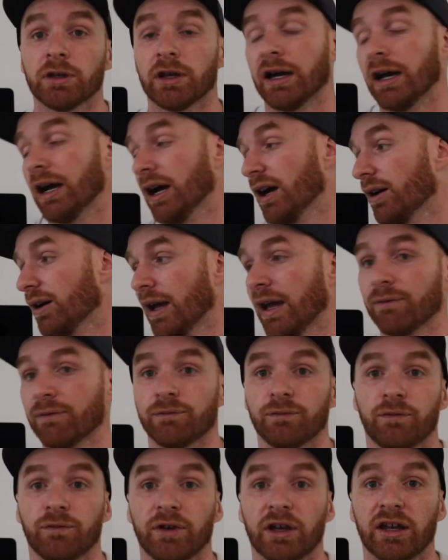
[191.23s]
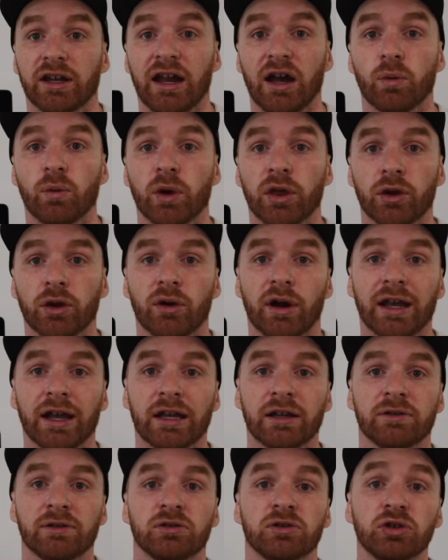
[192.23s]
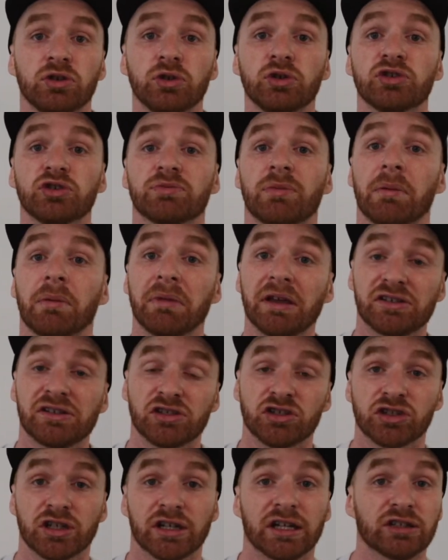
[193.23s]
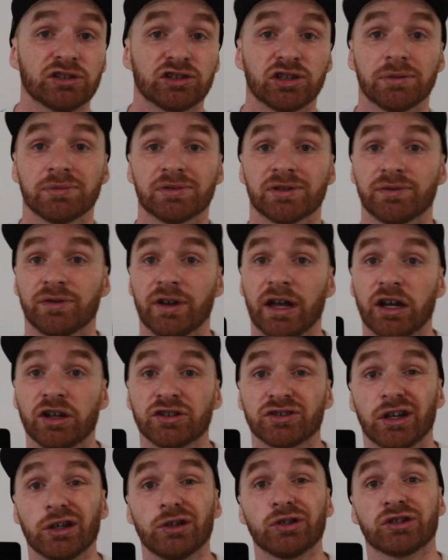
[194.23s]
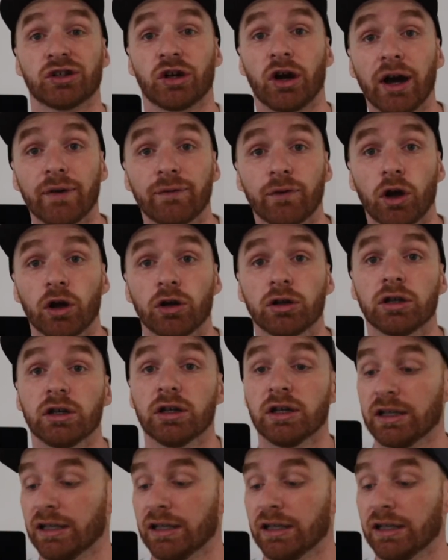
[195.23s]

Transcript: I haven't figured out whether I can use my messaging in terms of, like, because I use an iPhone.